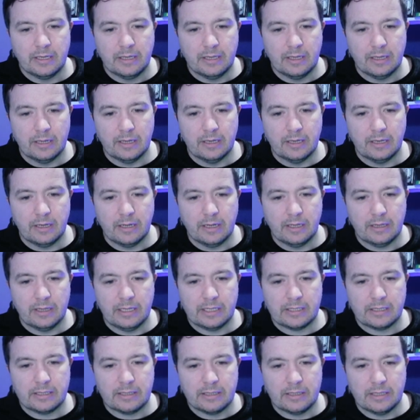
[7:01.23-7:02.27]
Uh, and
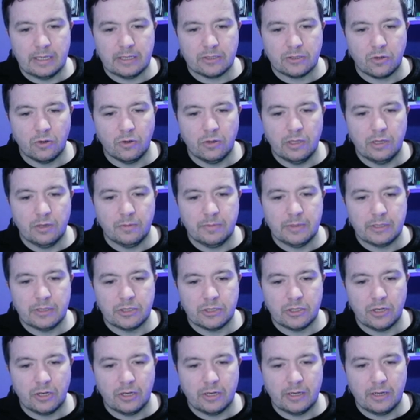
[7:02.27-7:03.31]
let's let's go a little bit
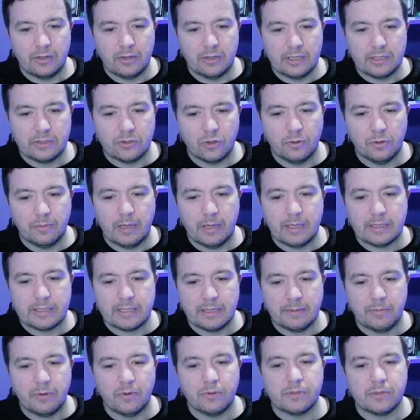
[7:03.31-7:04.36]
short now. Let's up that
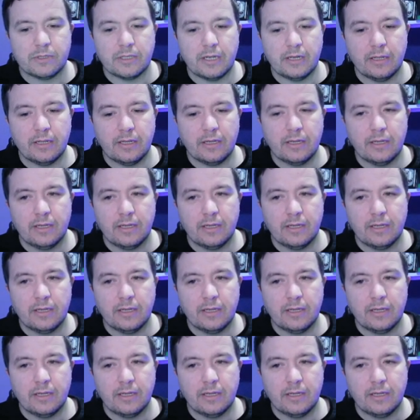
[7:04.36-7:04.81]
tempo slightly.